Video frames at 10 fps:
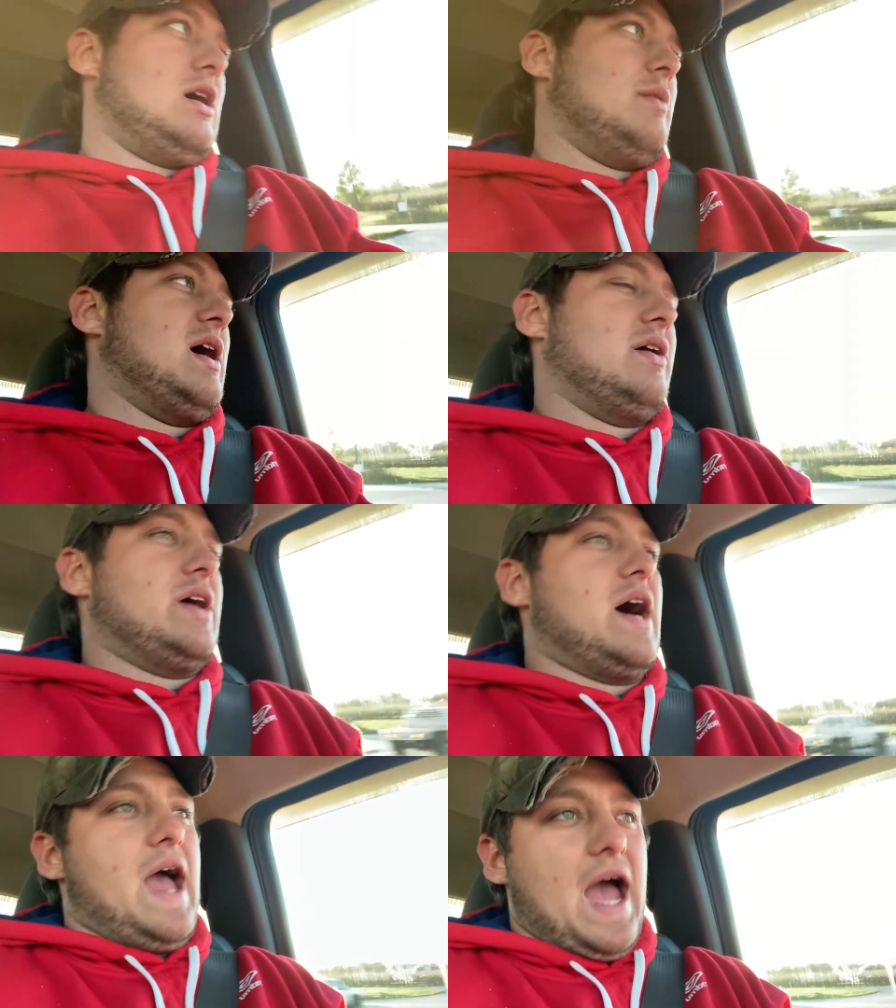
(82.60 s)
about
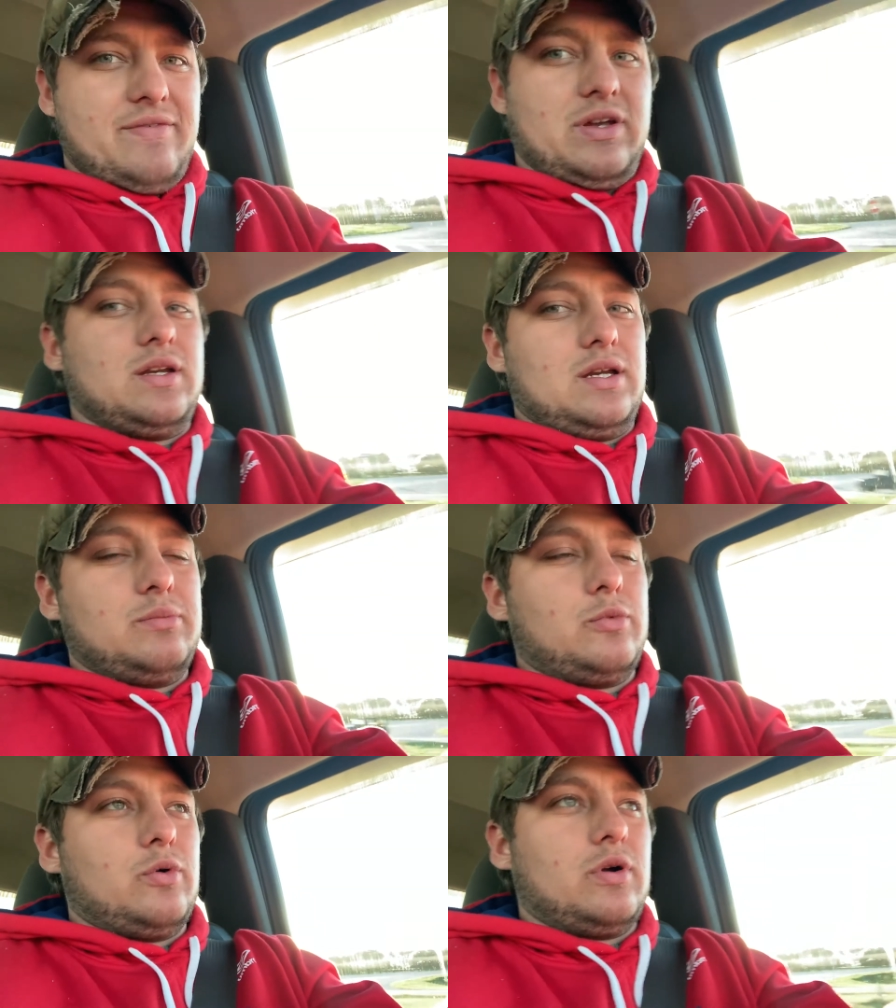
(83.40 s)
not having it
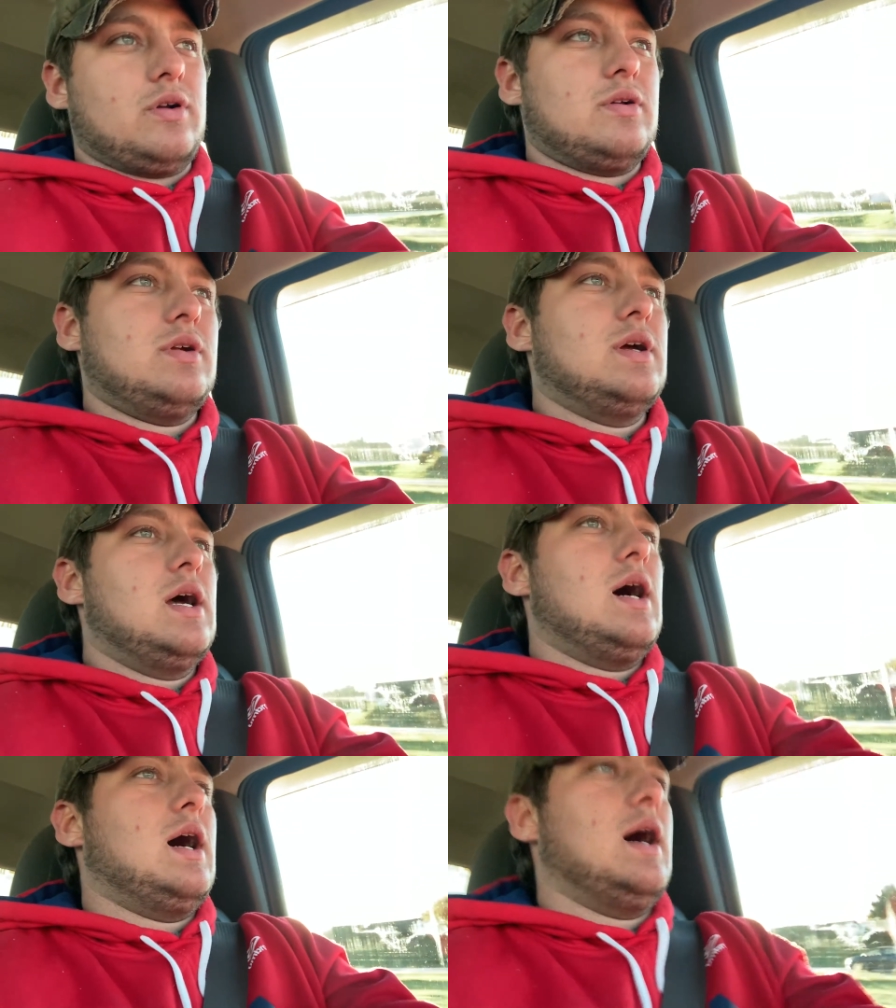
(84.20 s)
anymore,
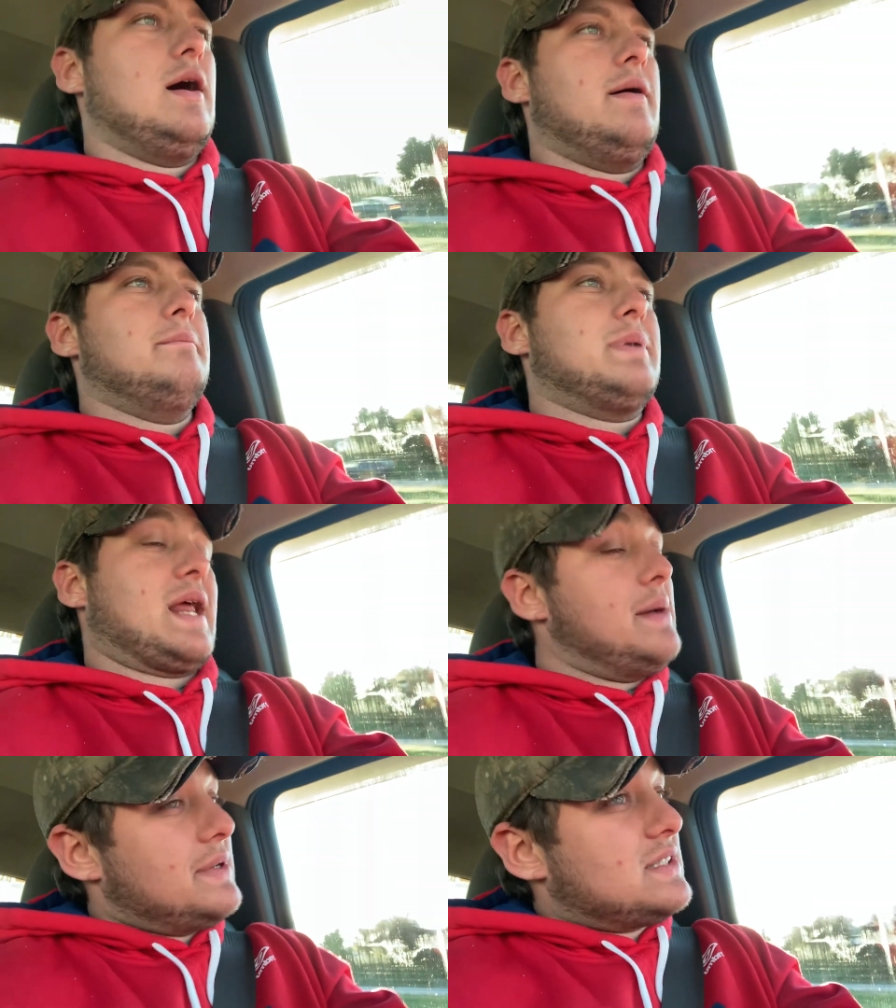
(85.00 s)
um, but
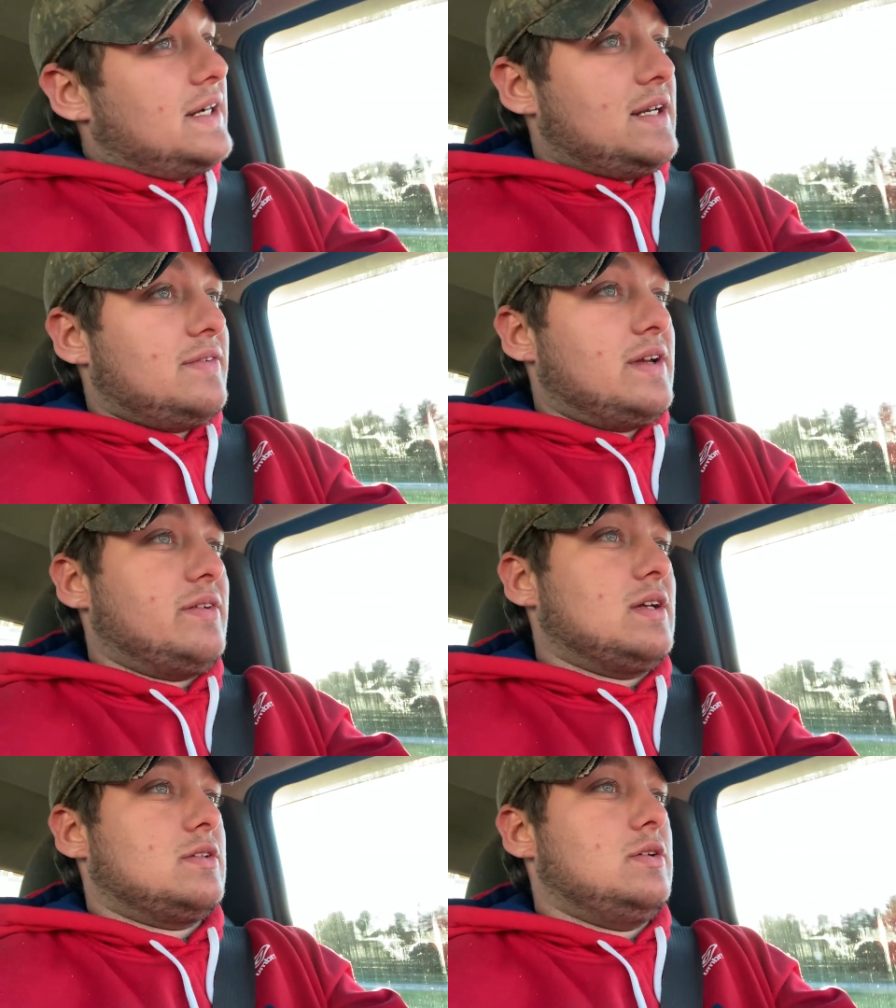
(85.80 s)
I am excited of
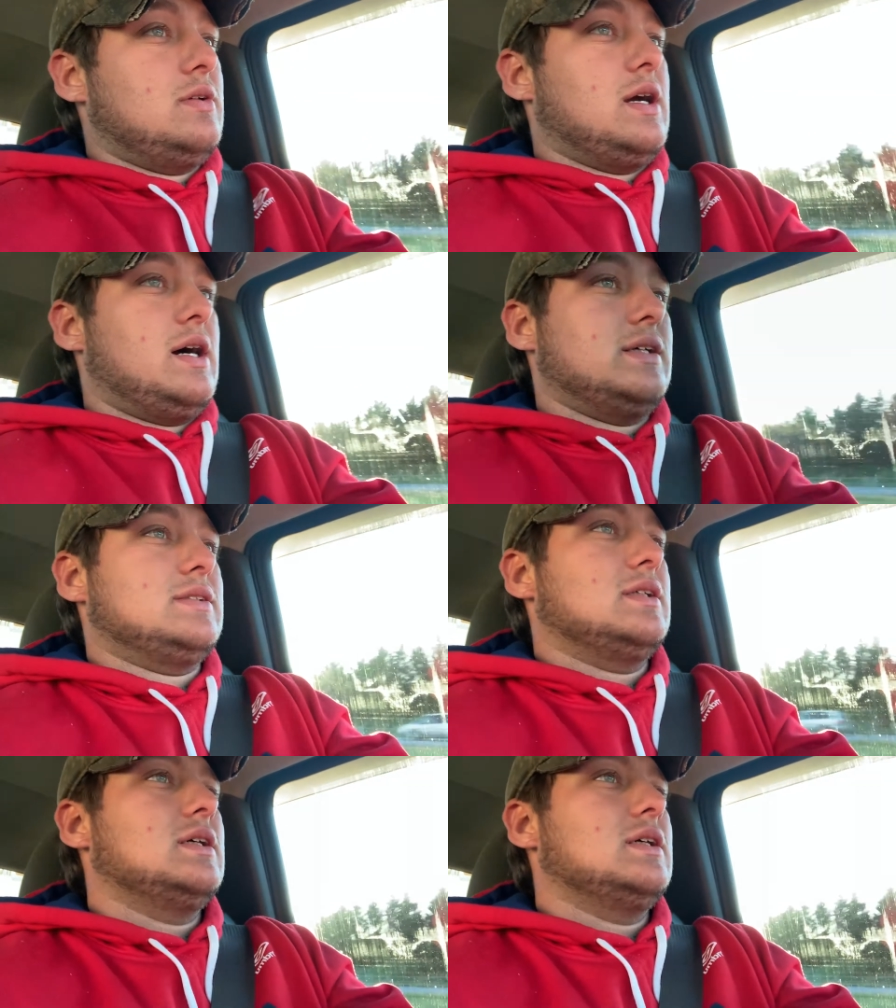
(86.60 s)
giving it to you guys.